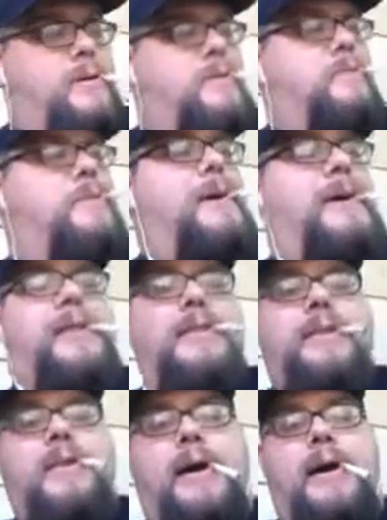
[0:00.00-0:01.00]

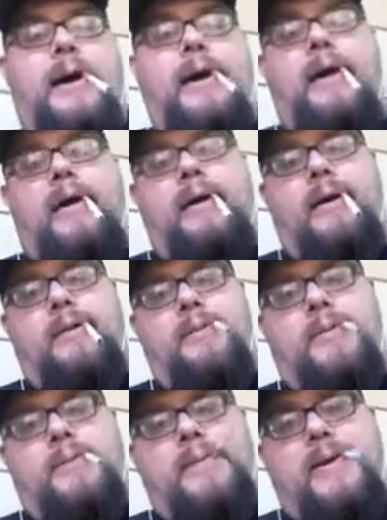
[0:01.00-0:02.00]
with
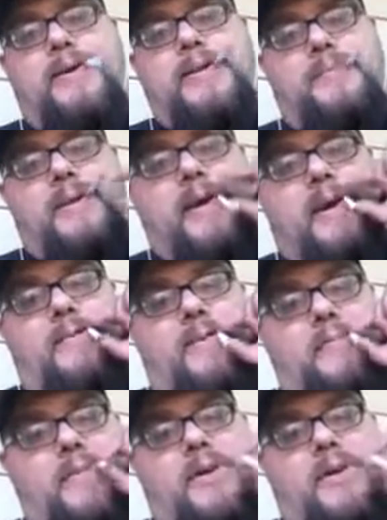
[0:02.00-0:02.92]
what appears to be a family